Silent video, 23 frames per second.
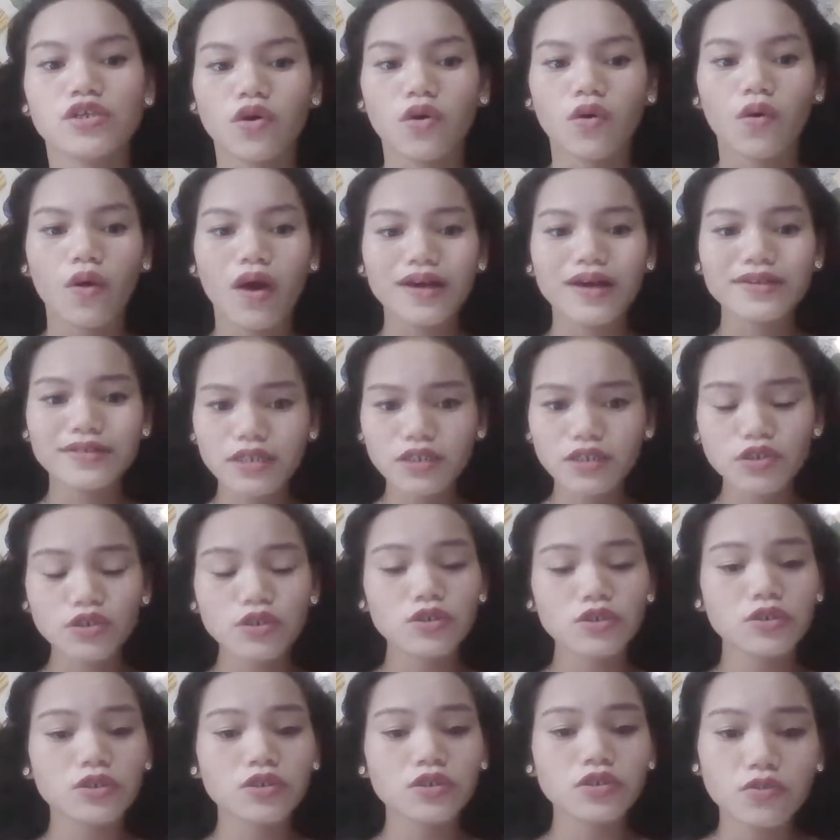So
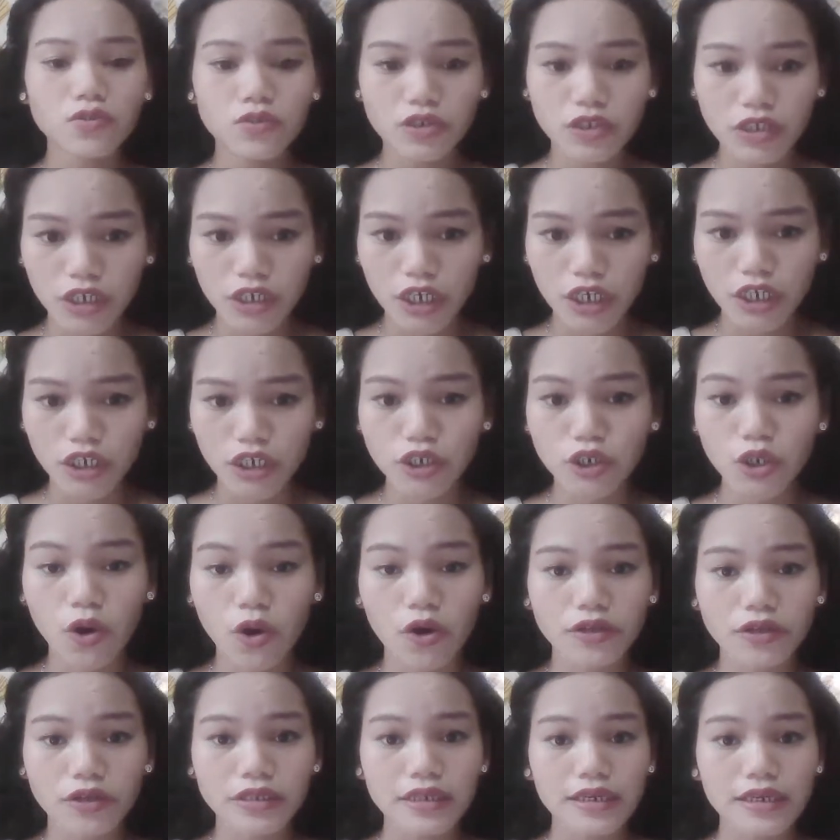asynchronous
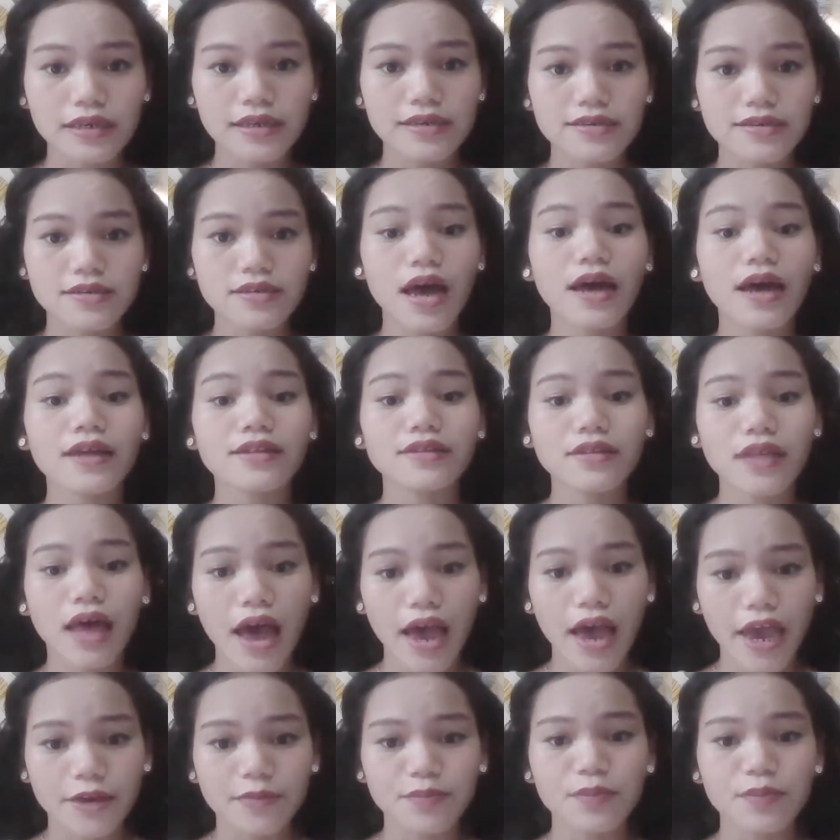communication is a
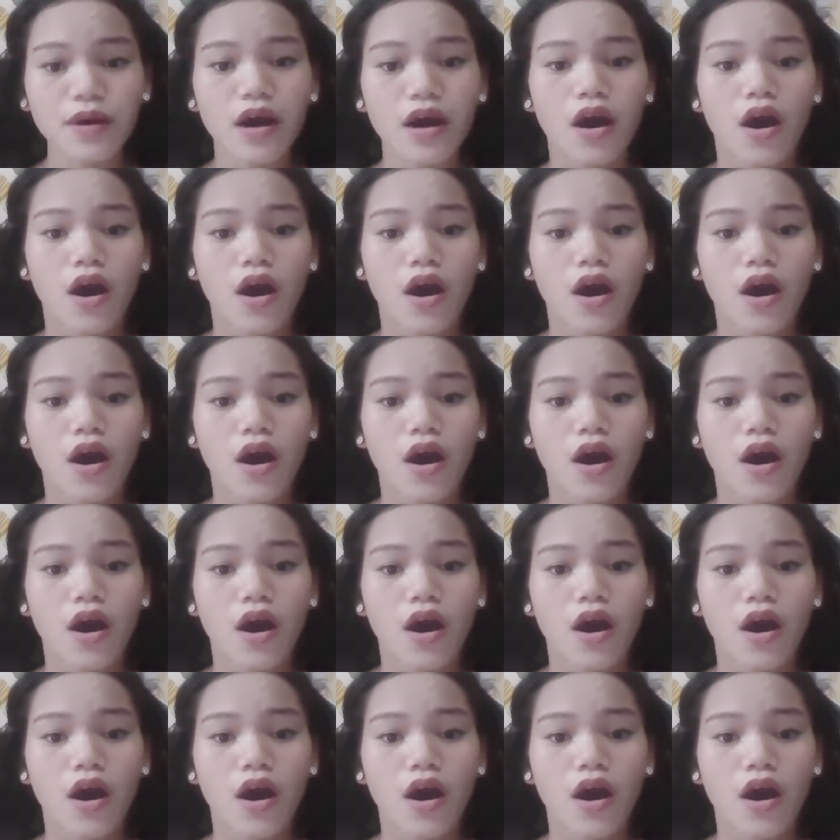type